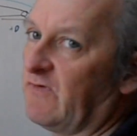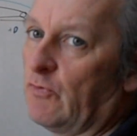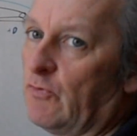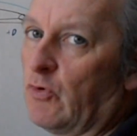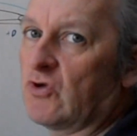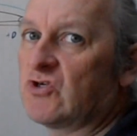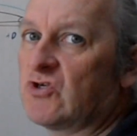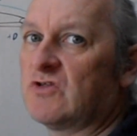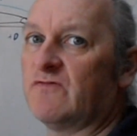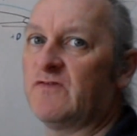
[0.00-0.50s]
you
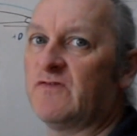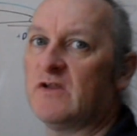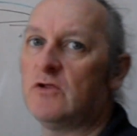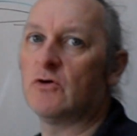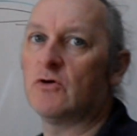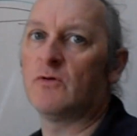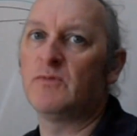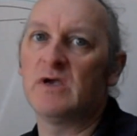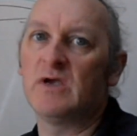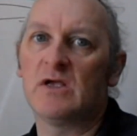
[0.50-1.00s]
watch the
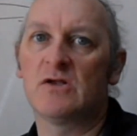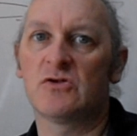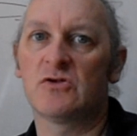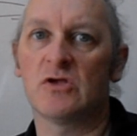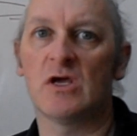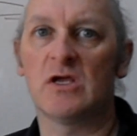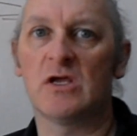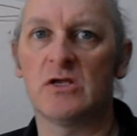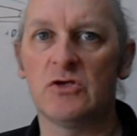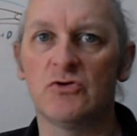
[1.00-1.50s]
video I made
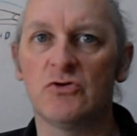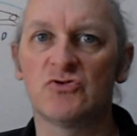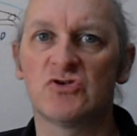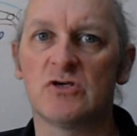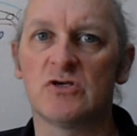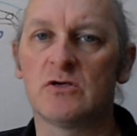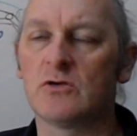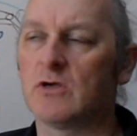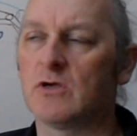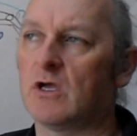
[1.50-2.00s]

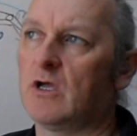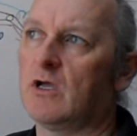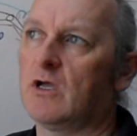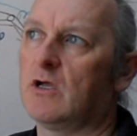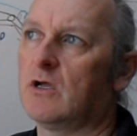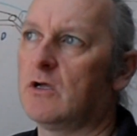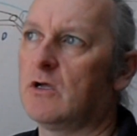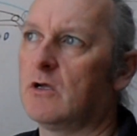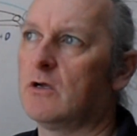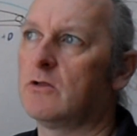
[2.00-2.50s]
using
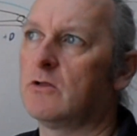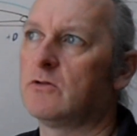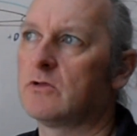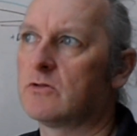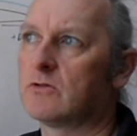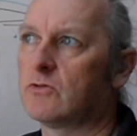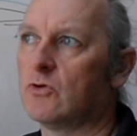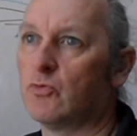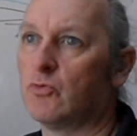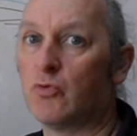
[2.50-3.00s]
the